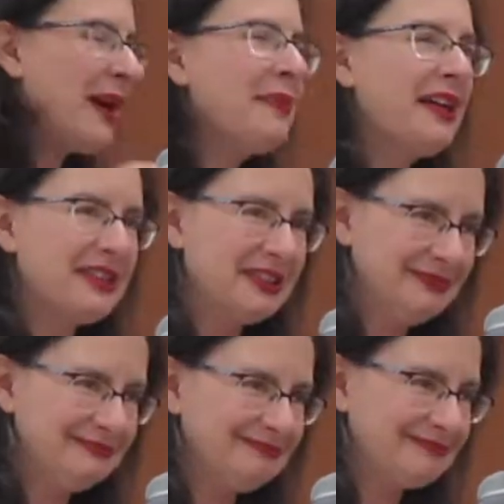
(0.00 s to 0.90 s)
my
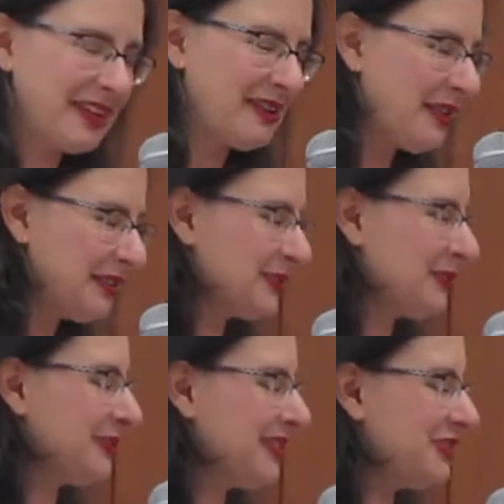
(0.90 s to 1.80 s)
mother, another
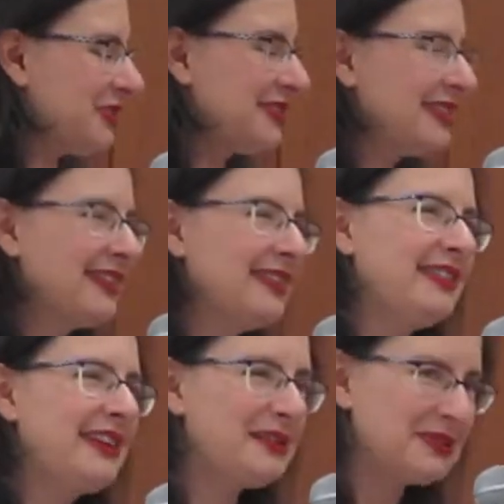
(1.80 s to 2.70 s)
school teacher, sitting in
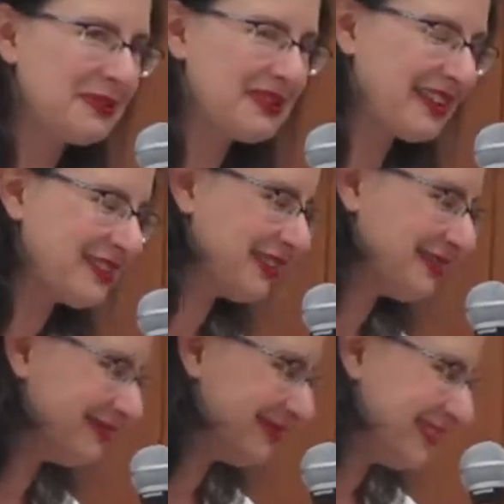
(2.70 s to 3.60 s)
the alto
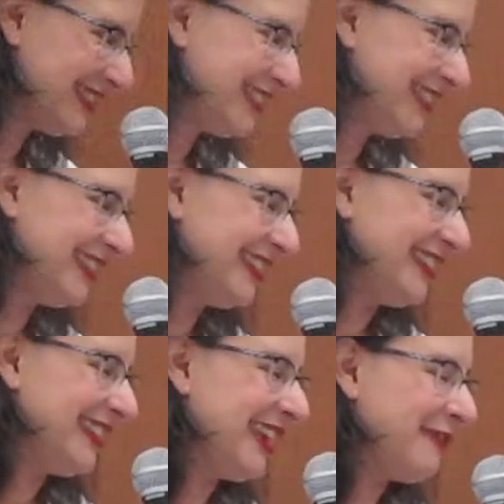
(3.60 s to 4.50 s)
section.
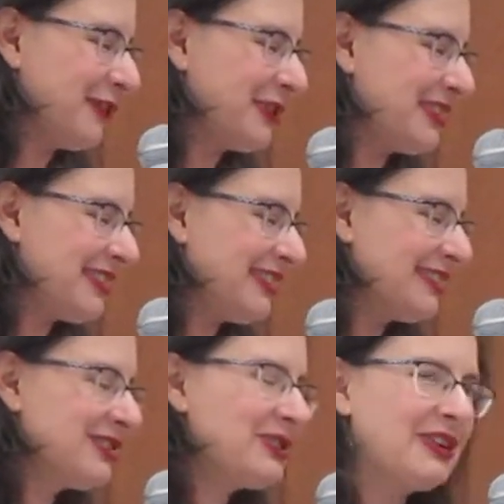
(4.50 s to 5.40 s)
They first
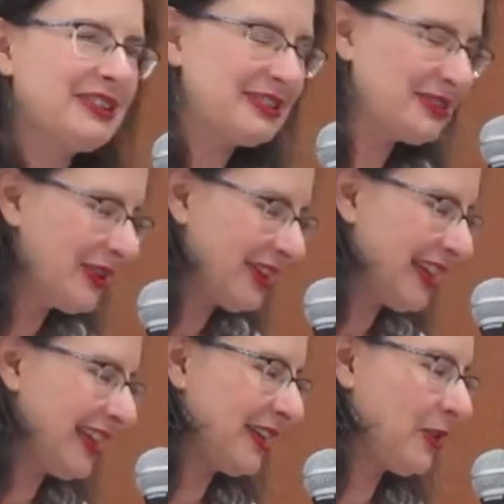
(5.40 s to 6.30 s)
started
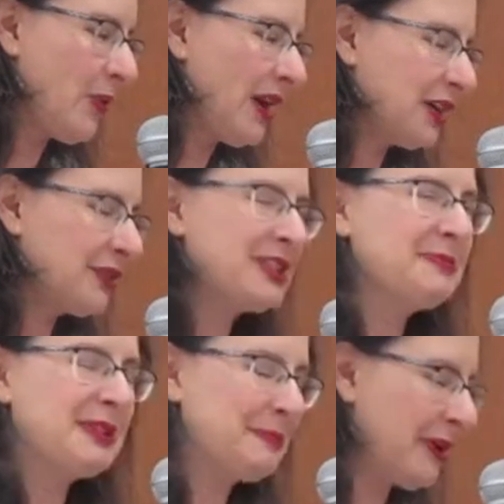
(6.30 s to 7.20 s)
talking at a choir
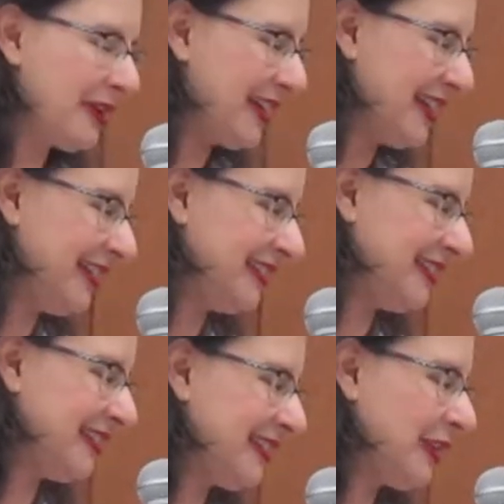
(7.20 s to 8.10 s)
Christmas party,
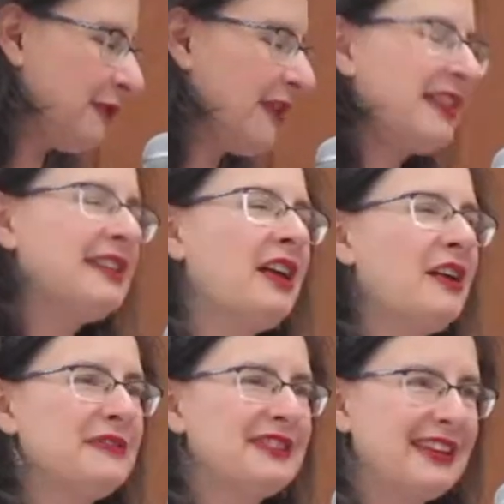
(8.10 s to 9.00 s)
and they fell in
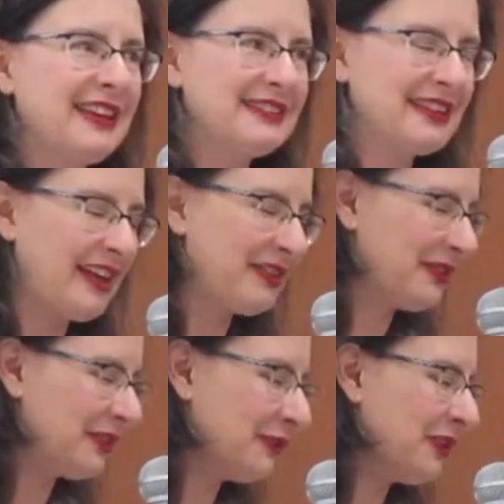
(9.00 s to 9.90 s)
love singing together
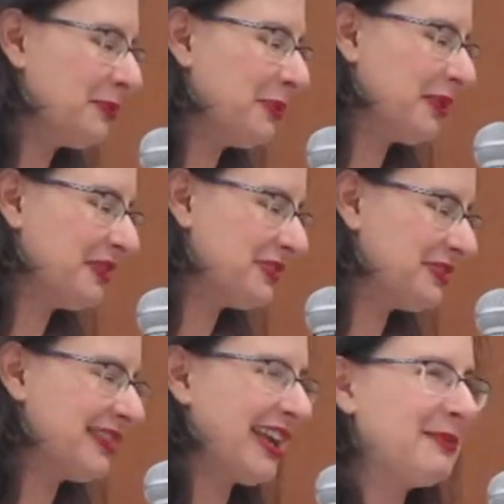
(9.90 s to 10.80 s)
on the front
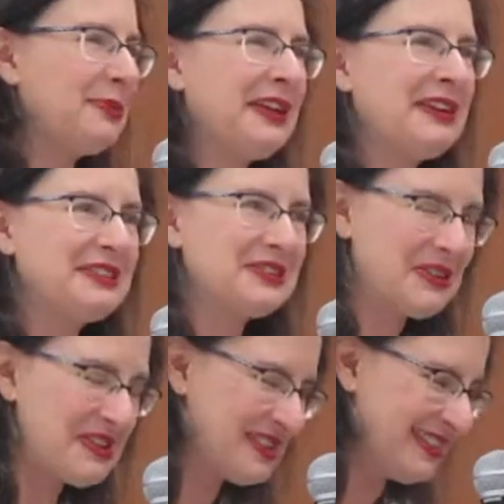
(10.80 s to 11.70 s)
porch. Daddy playing
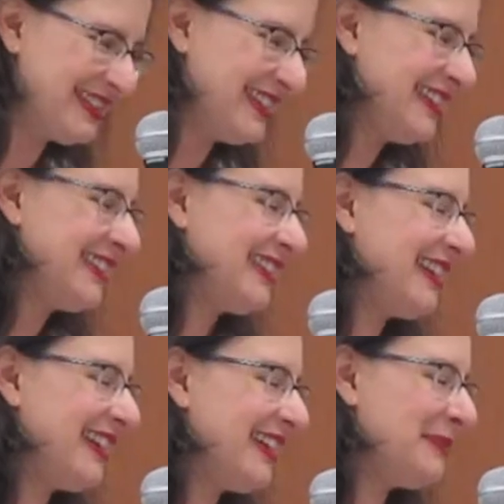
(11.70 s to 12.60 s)
guitar,
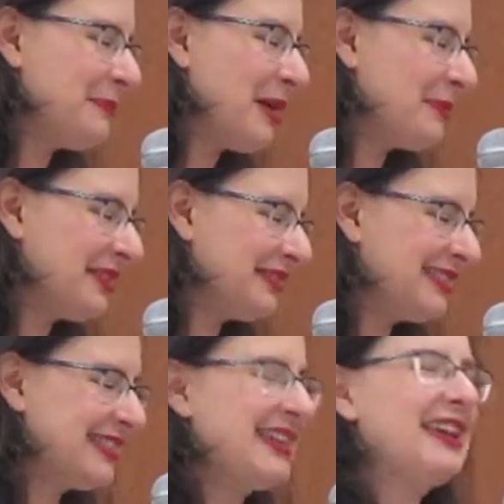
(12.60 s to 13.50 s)
and Mama
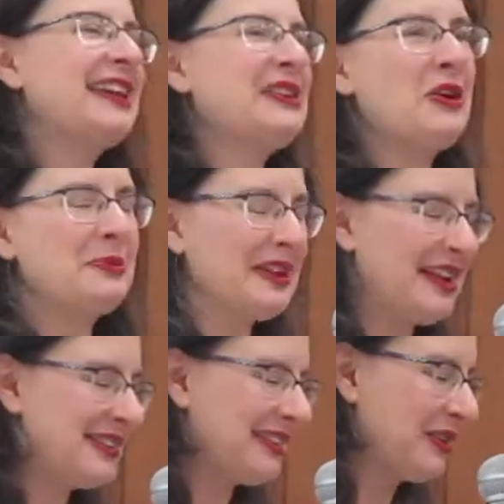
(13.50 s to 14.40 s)
singing and
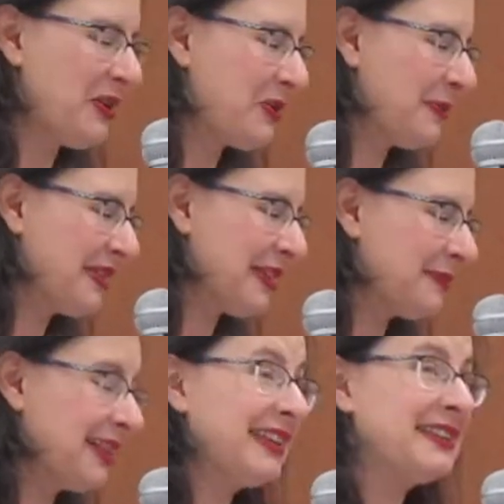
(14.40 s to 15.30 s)
harmonizing along with
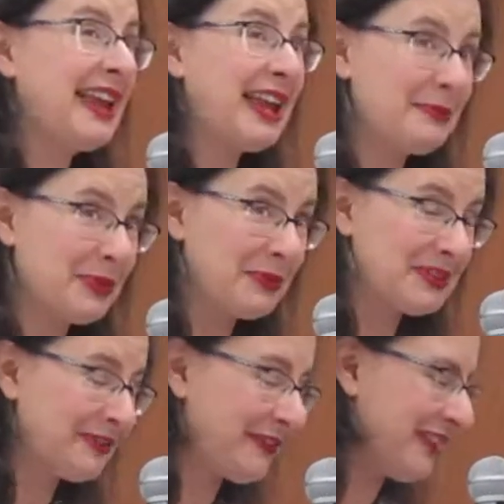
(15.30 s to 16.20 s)
him. Glen Campbell was
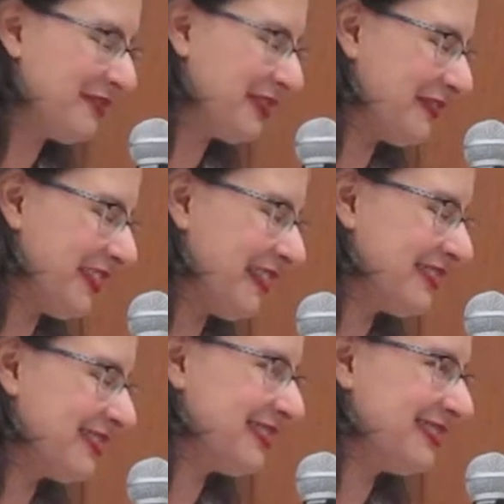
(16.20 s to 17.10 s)
a favorite of
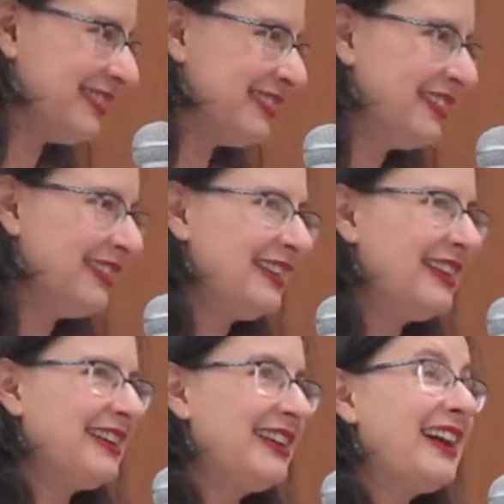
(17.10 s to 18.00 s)
theirs.
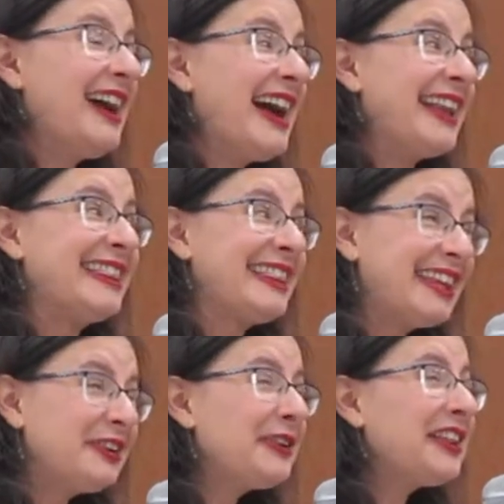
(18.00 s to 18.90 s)
I
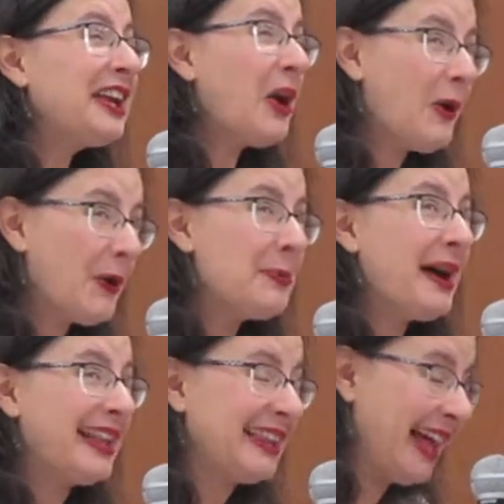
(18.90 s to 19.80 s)
literally owe
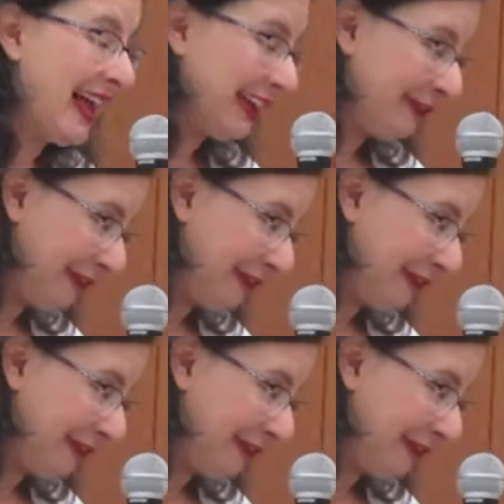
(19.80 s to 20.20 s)
my life